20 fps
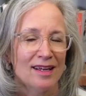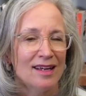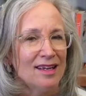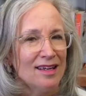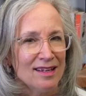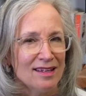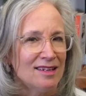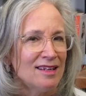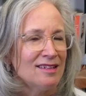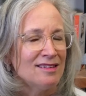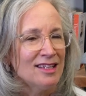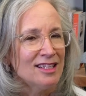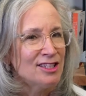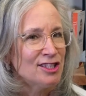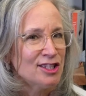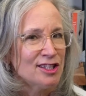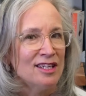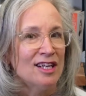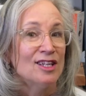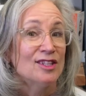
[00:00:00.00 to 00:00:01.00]
and I'll let
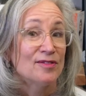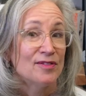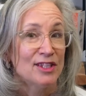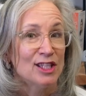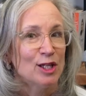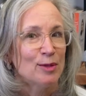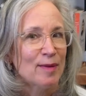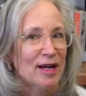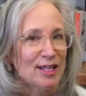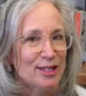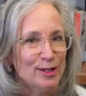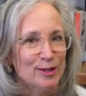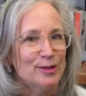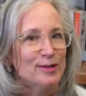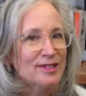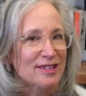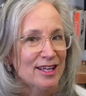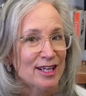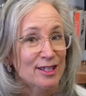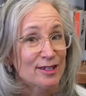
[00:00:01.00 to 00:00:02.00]
you know via my
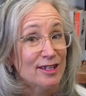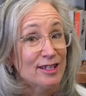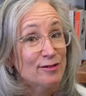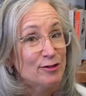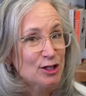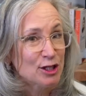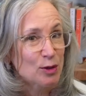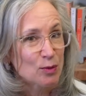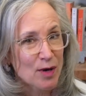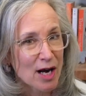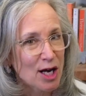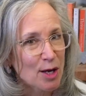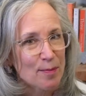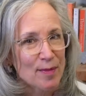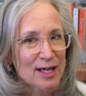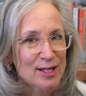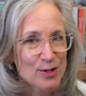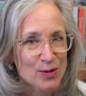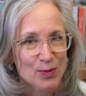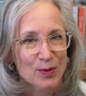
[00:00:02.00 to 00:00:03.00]
newsletter if she
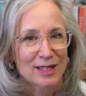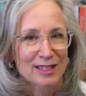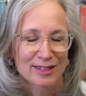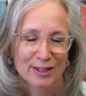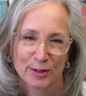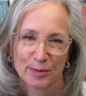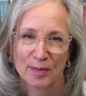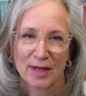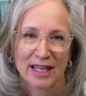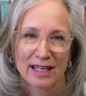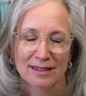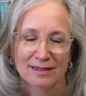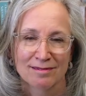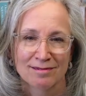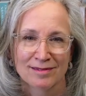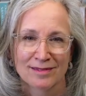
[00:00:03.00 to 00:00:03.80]
recommends one to me.